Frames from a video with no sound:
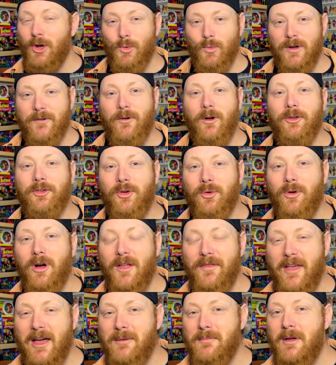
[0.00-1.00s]
we've also
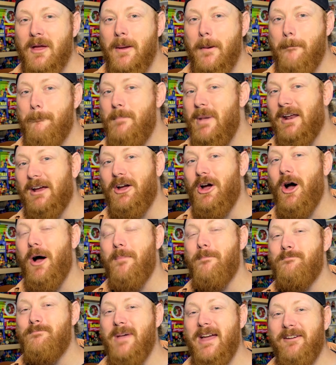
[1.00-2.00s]
got that
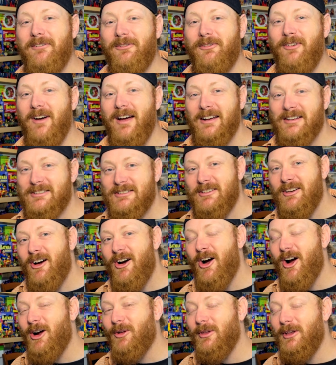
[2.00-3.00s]
Medicom Mafex
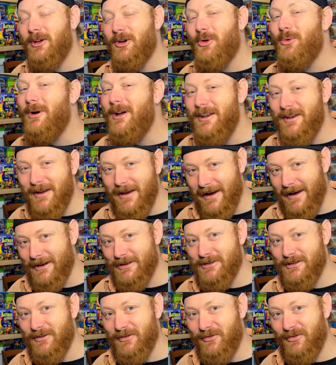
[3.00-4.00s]
Harley Quinn
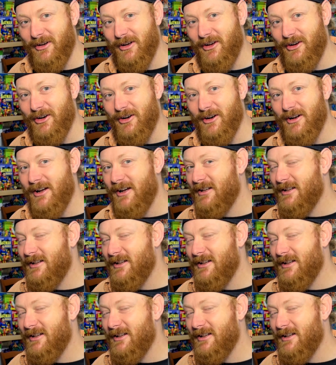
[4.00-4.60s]
action figure.